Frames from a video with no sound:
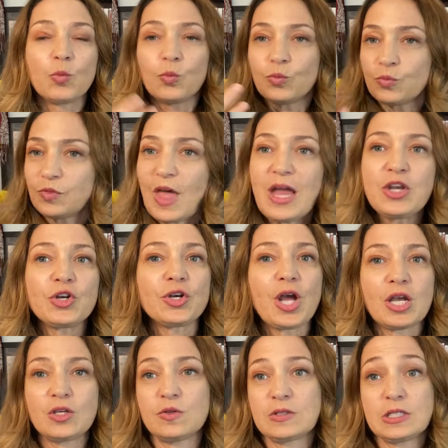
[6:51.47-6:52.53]
then you're
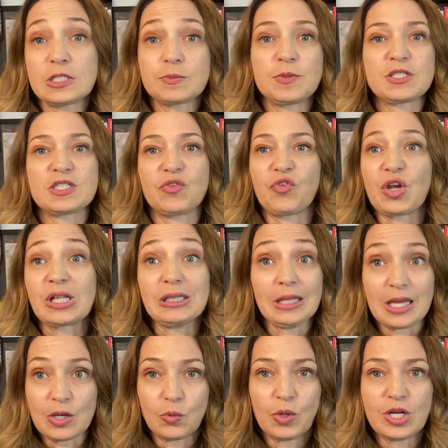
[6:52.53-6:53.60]
not using specific
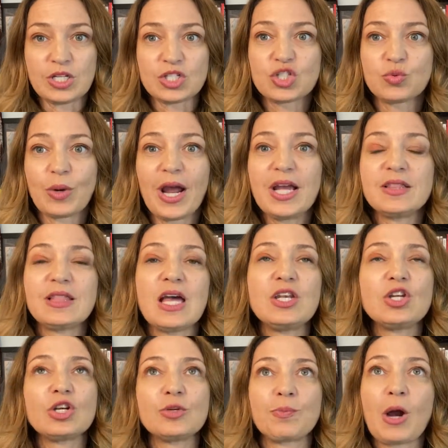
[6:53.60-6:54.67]
language, right? Then
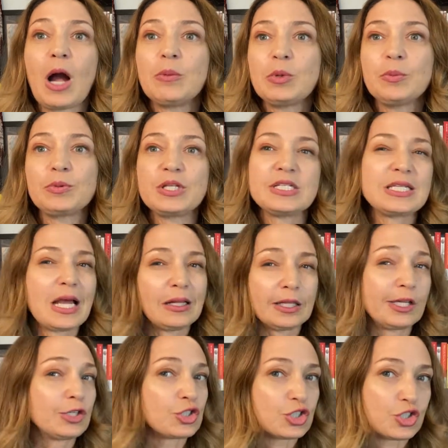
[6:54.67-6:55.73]
you're probably
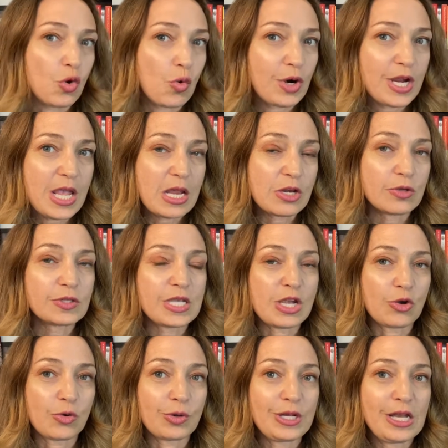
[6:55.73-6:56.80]
telling a story and using
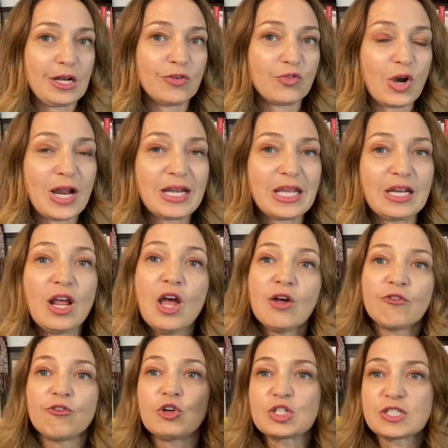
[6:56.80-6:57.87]
creative writing
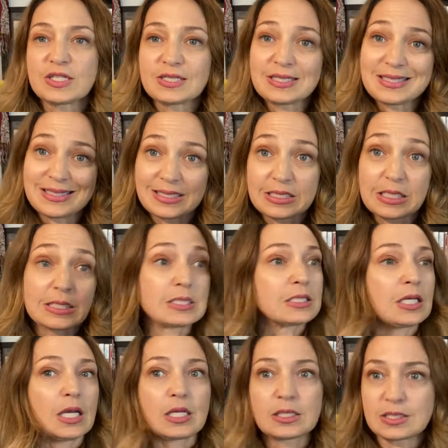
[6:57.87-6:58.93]
versus
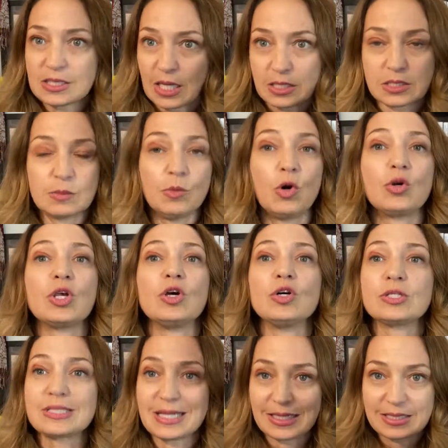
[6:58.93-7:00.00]
statistics,
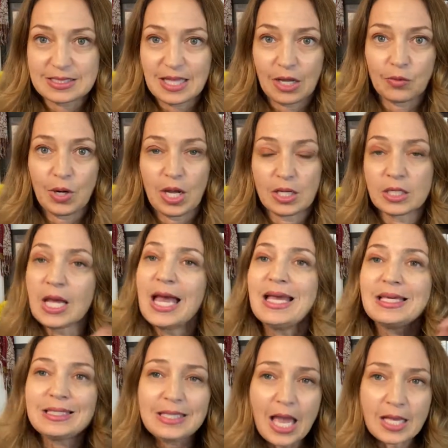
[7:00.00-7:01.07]
testimonials, etc.
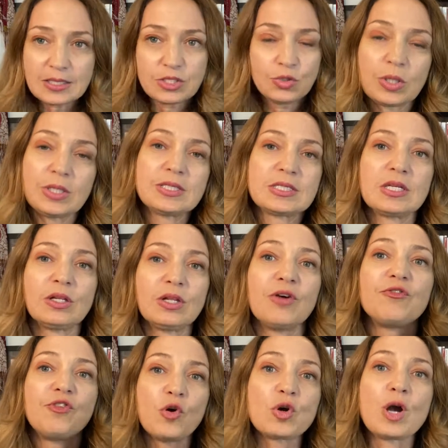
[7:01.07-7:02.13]
Yes, you still
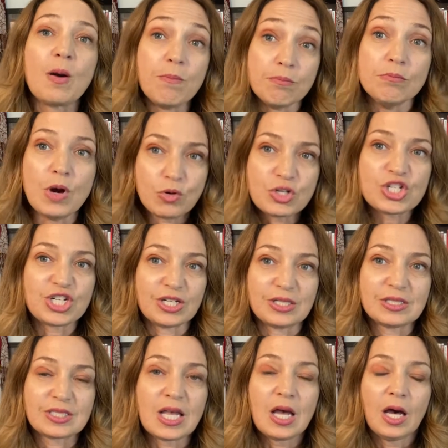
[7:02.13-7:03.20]
evoke
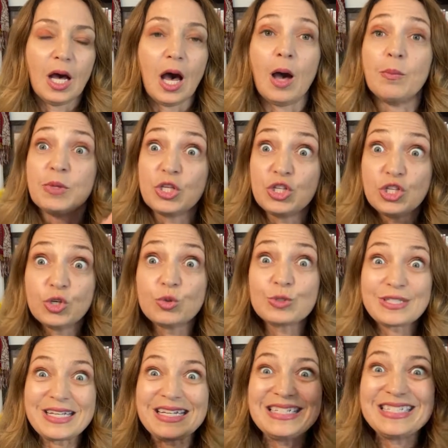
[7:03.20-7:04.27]
emotions
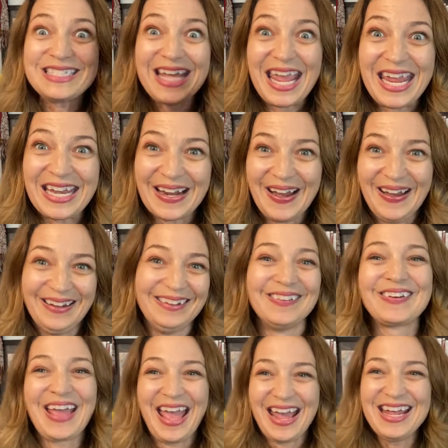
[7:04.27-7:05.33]
using data,
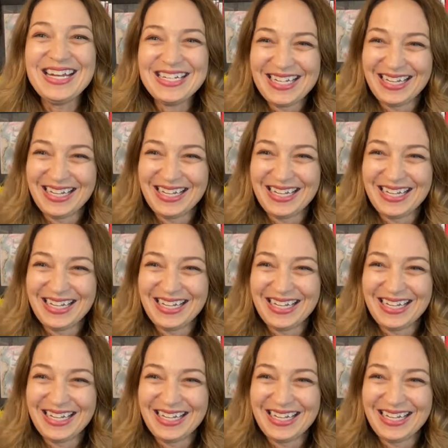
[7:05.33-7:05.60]
okay?